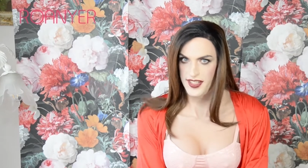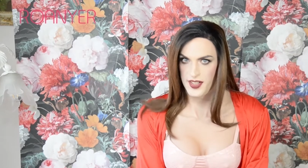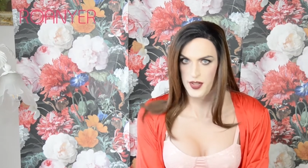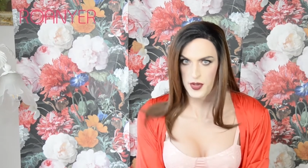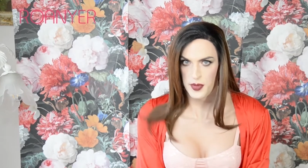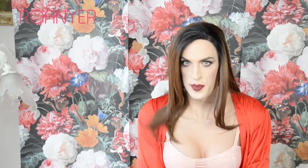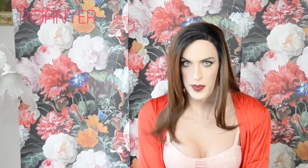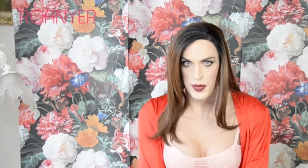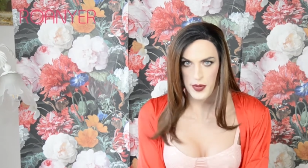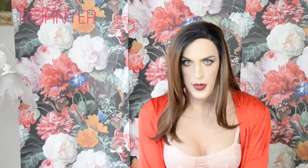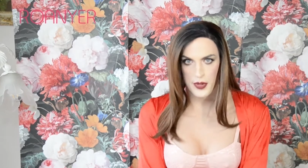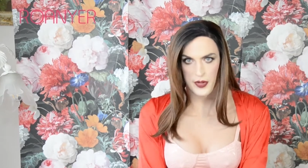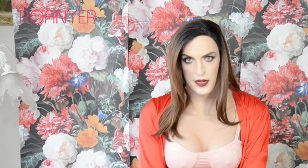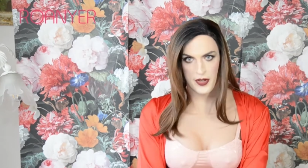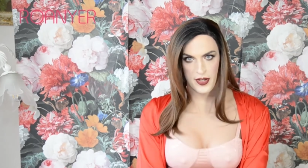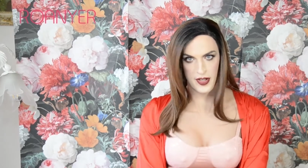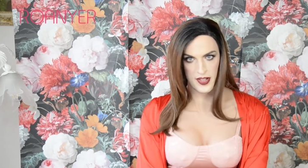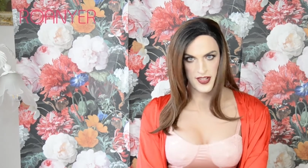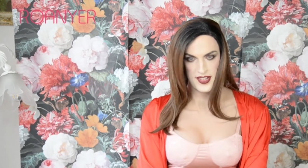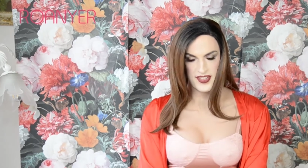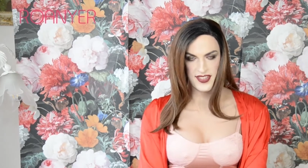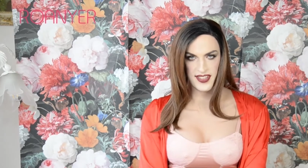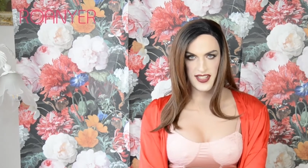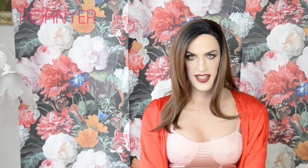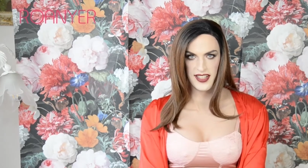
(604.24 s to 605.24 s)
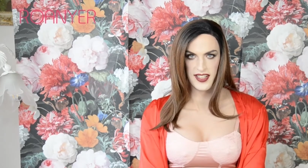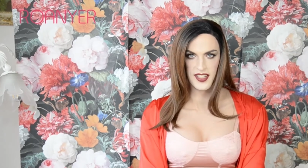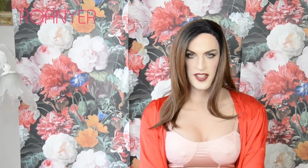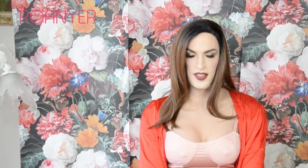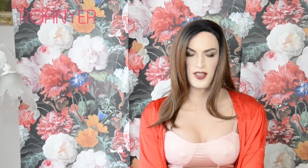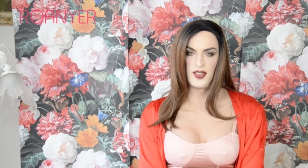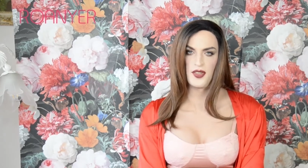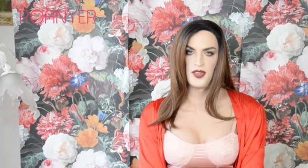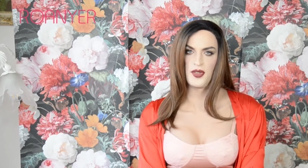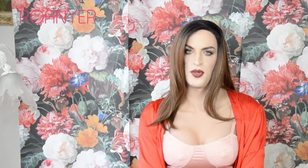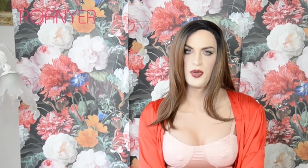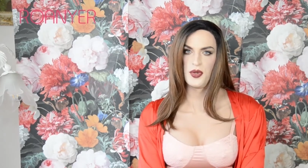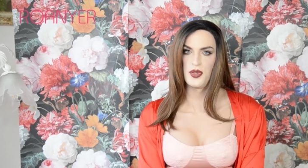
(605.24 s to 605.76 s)
to put on the silicone
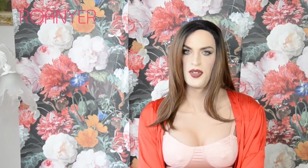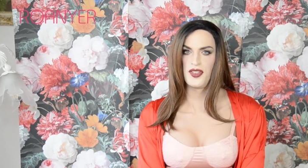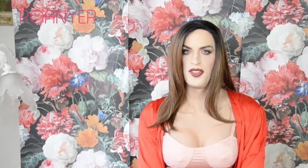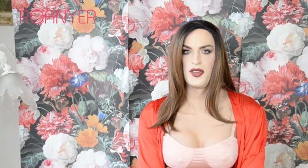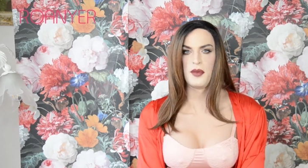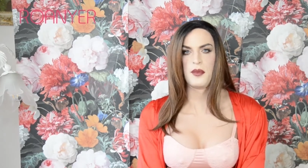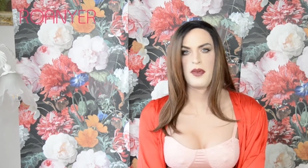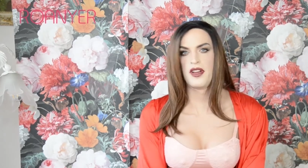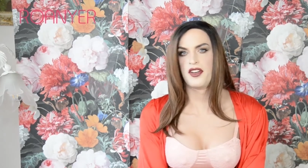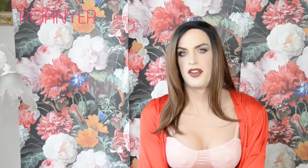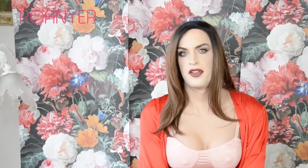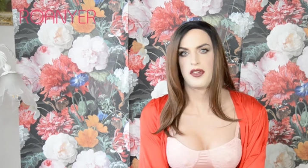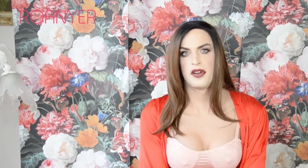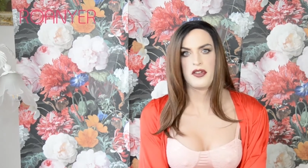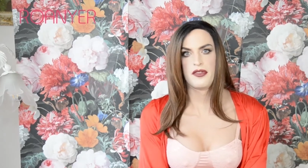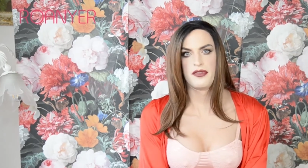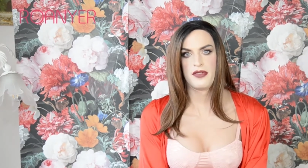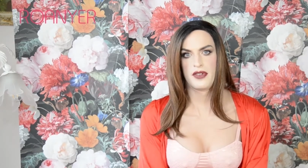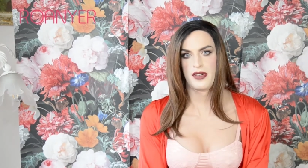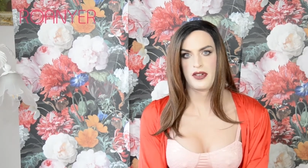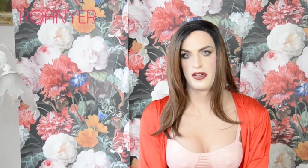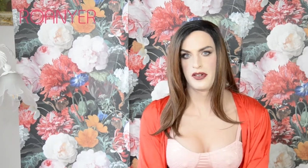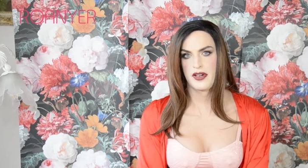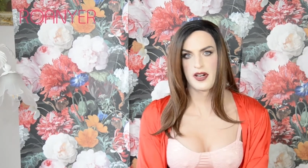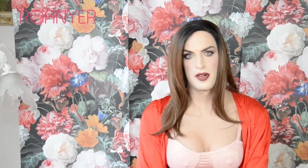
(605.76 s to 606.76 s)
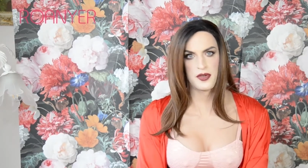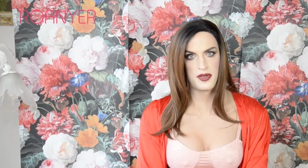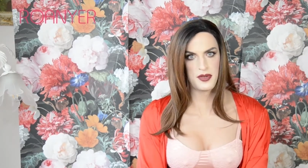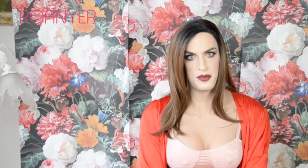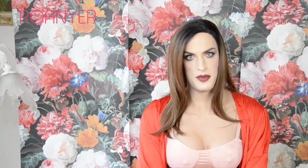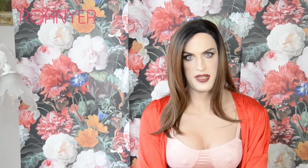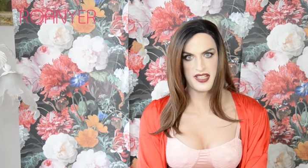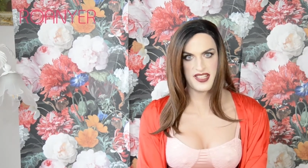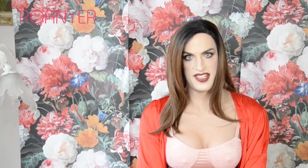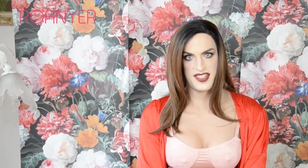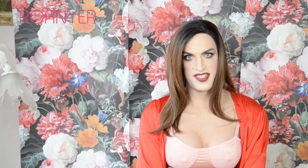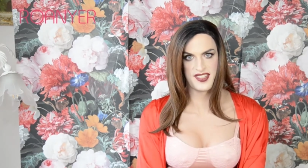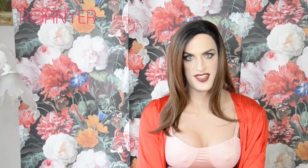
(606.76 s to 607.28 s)
suit is a matter of around a
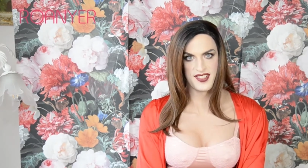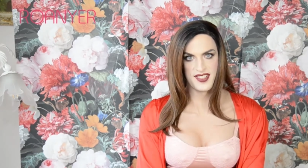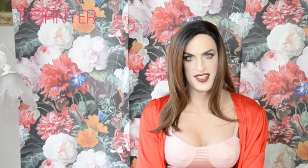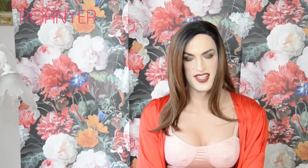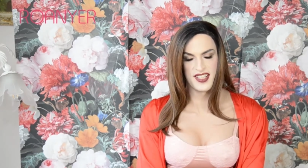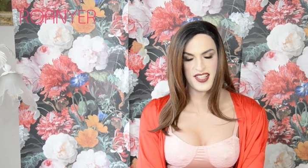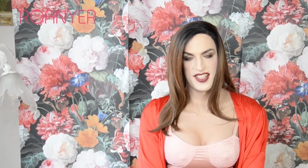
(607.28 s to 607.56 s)
minute.